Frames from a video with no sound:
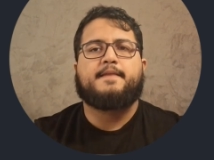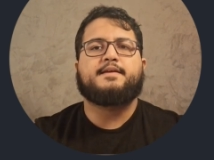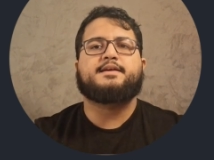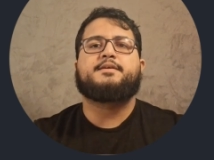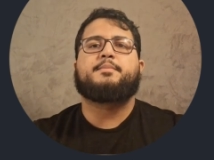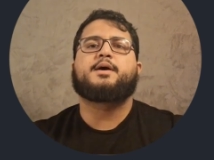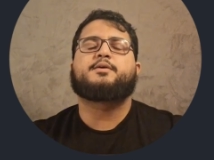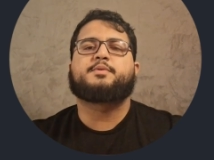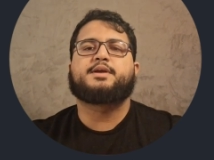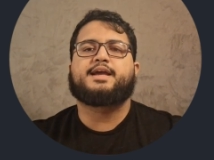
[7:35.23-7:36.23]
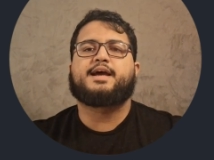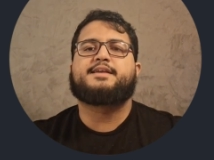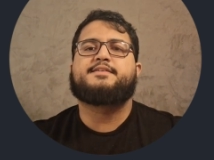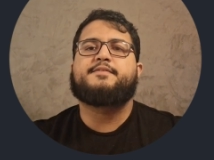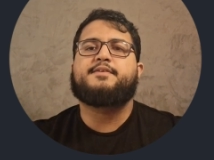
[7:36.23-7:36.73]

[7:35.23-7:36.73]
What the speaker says: This part where I added the